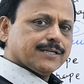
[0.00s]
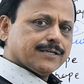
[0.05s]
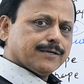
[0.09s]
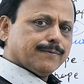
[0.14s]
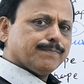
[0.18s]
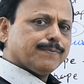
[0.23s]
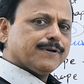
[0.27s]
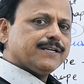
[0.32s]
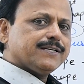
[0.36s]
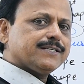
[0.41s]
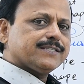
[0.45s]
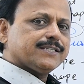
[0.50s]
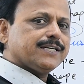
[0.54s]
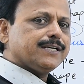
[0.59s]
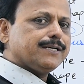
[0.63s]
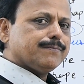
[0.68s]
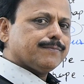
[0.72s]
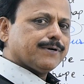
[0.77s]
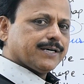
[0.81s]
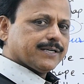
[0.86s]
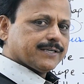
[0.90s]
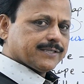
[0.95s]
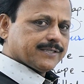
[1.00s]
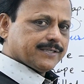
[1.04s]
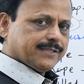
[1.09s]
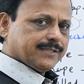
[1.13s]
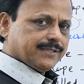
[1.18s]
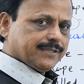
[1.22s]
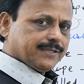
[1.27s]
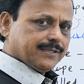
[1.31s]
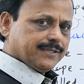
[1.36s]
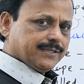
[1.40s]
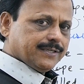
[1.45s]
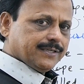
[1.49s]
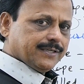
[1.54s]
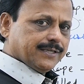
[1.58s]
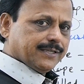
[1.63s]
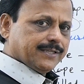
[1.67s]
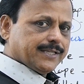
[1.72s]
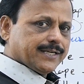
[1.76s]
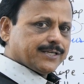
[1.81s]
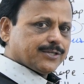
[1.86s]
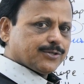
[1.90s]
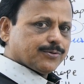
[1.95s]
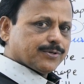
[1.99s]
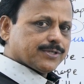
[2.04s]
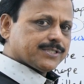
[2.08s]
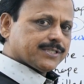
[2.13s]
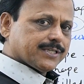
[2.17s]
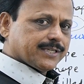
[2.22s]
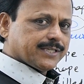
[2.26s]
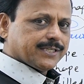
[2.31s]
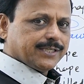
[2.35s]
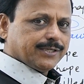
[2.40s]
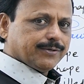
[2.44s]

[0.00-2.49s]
complete 3 marks in that question.